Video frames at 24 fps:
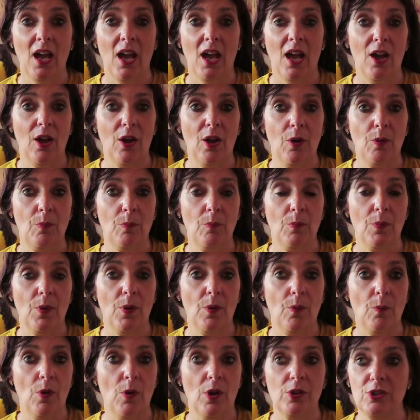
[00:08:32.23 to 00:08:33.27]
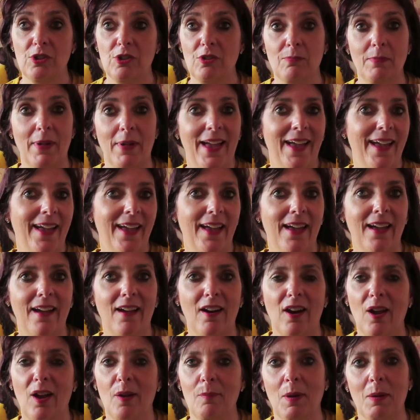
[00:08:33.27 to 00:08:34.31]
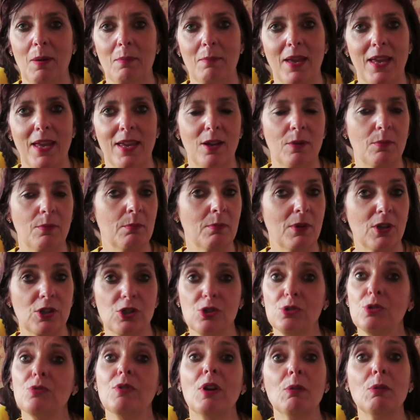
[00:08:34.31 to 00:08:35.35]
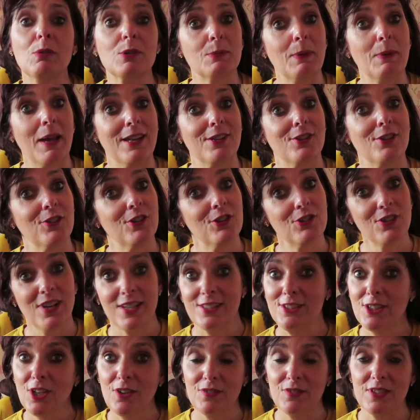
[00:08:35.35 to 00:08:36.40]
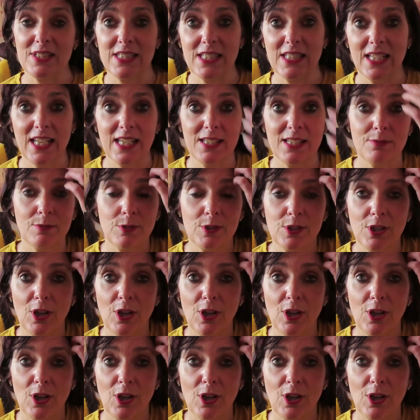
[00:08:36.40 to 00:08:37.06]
What I do with my hair, my makeup, my jewellery will depend on the dress, obviously.